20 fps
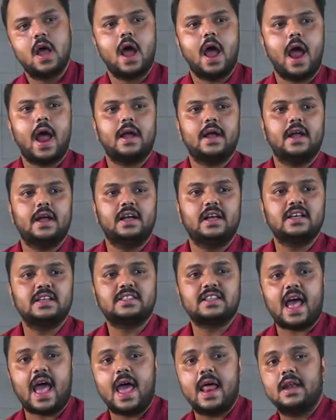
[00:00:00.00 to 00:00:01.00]
and it
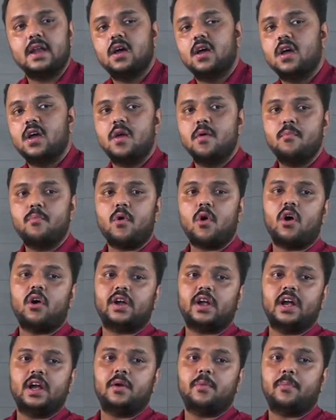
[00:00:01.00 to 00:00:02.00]
is an
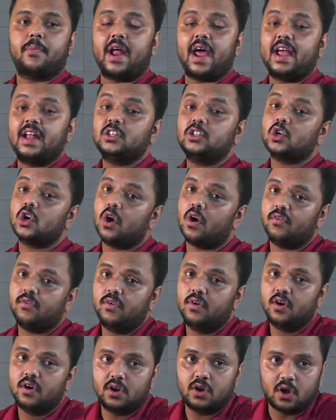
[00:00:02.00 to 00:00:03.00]
important branch of
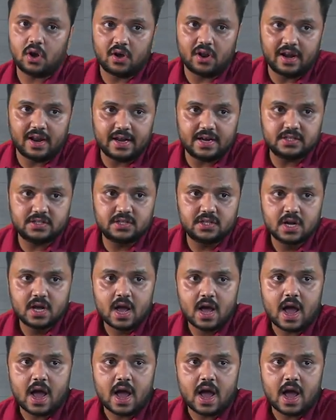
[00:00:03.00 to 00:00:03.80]
knowledge.